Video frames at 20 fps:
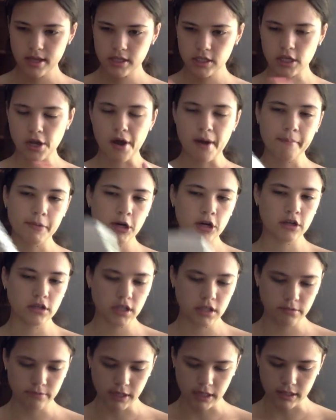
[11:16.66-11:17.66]
So I'm
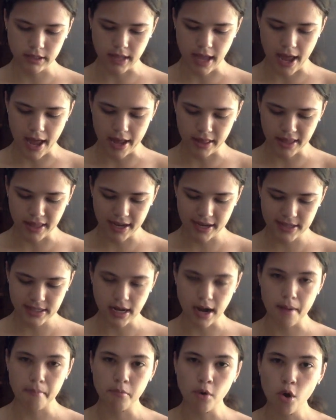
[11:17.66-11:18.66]
currently reading that. Like I
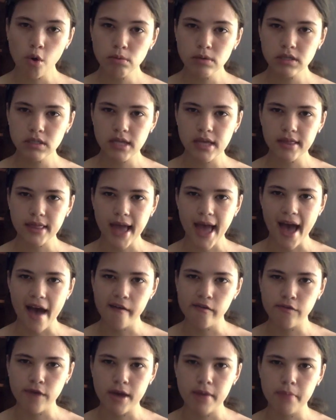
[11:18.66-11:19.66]
said, I'm almost at the
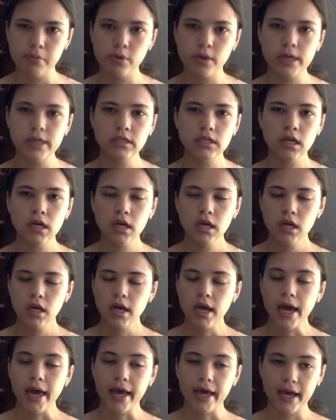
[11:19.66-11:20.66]
halfway point,
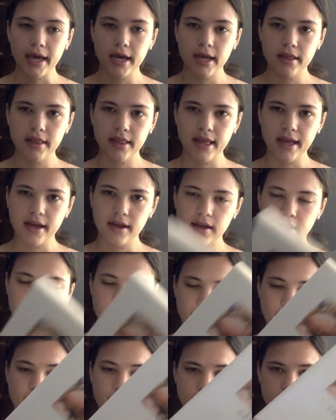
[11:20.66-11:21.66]
and
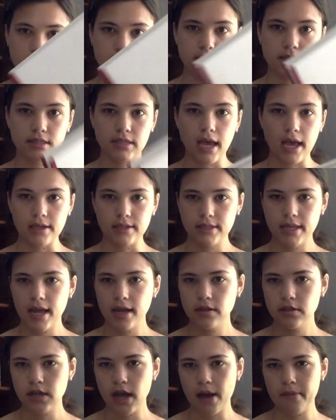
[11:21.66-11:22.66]
because it has
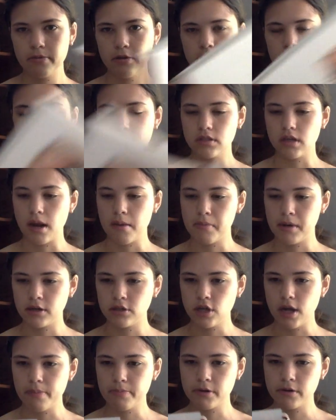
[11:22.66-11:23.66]
10 chapters, and I'm on
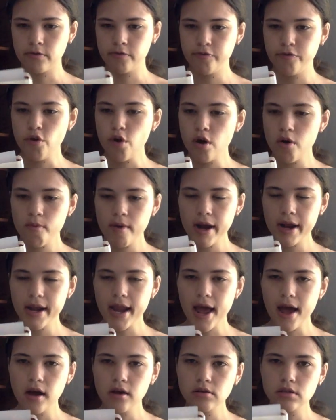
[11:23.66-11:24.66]
chapter 4 right
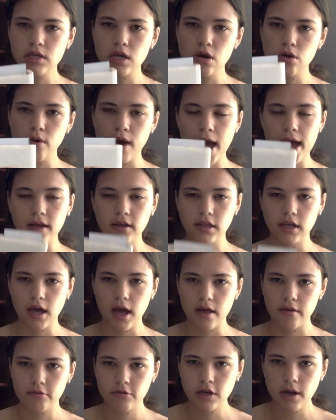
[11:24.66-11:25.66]
now, so I only
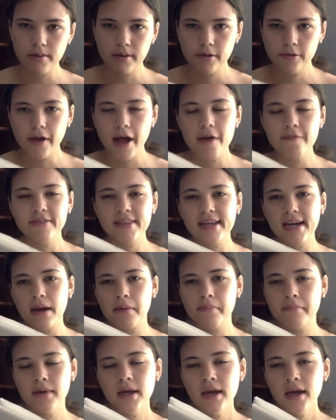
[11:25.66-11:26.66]
got chapter 5, and then
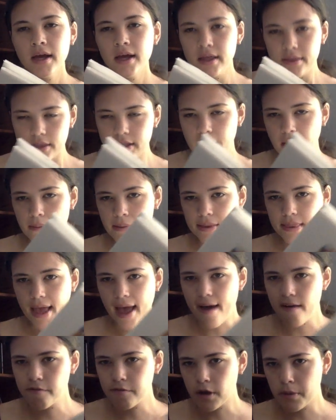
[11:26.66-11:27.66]
I'm at the
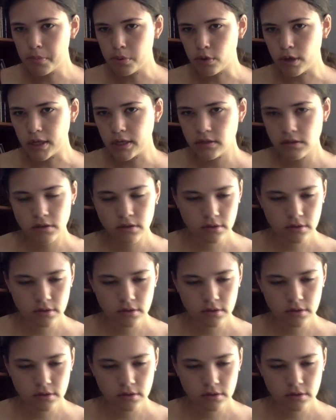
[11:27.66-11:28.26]
halfway point.